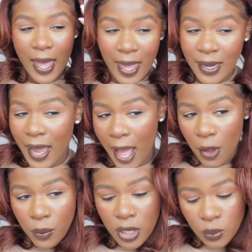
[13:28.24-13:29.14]
eight
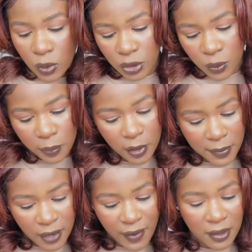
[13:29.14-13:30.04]
hours, which will
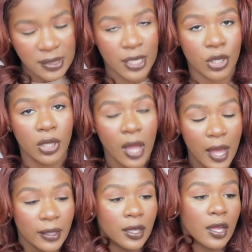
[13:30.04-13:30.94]
put me around ten
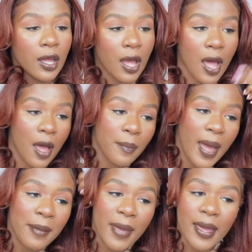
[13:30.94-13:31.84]
o'clock. um
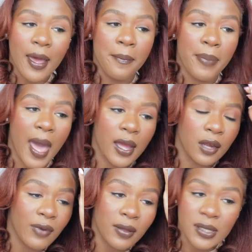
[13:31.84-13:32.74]
but I may come
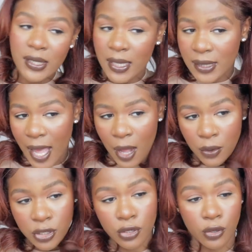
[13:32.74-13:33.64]
back around six
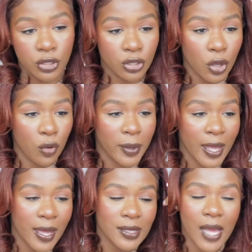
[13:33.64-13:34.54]
hours or so,
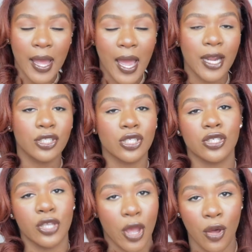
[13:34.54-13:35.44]
because I kind of
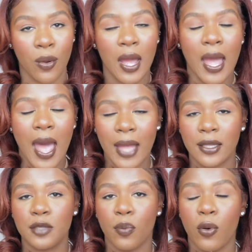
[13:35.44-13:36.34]
just know
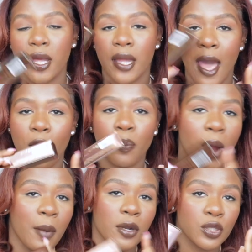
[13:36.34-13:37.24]
at this point how
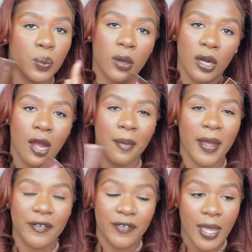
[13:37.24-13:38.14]
primers work on
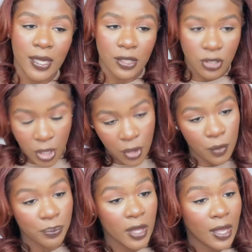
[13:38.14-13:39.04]
my face.
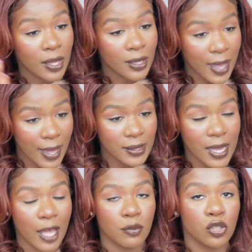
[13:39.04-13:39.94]
So
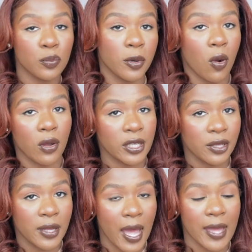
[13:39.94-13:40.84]
yes, I am super
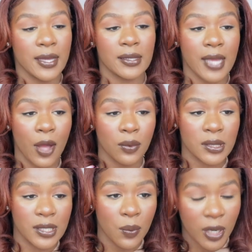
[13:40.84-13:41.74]
oily, you guys. I
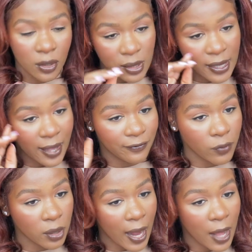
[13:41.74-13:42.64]
will see what it looks like at
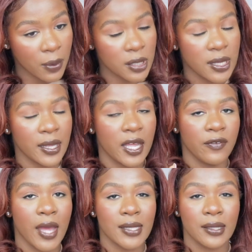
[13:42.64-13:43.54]
four hours and
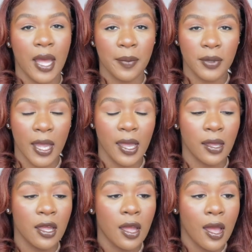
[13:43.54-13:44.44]
give you guys an
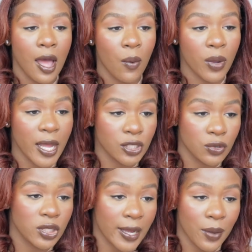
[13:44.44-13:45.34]
update um when I
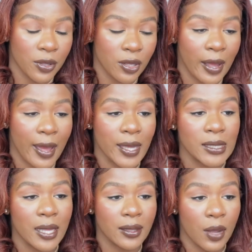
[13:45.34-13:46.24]
do check in with you
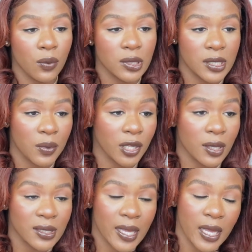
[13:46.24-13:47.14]
guys, and then we'll see what it
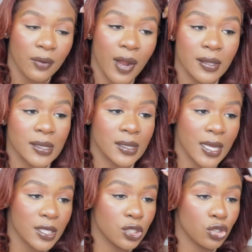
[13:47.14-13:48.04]
looks like around
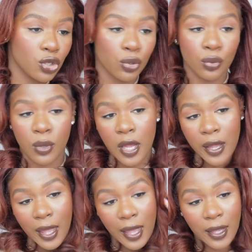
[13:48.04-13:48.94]
six to
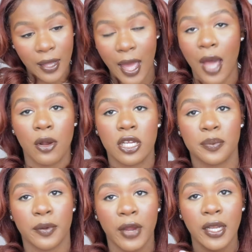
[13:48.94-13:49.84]
eight
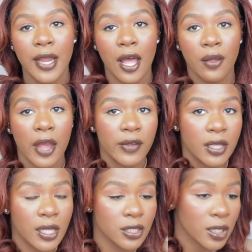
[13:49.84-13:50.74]
hours. But right now,
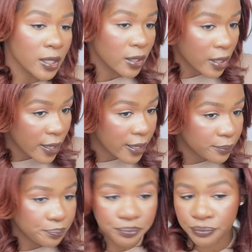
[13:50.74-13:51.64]
everything is looking
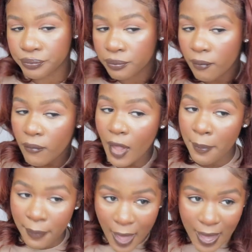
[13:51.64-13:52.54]
good,
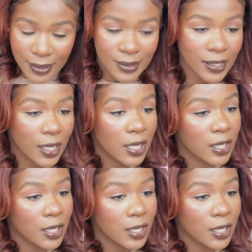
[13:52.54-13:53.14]
matte.